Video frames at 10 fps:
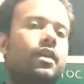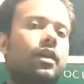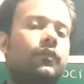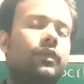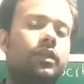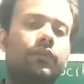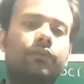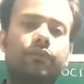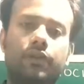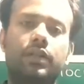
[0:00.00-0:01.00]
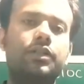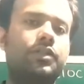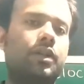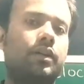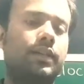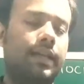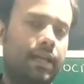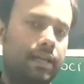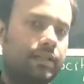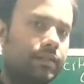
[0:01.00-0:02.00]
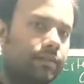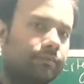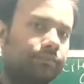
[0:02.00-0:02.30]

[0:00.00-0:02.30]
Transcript: with the first case,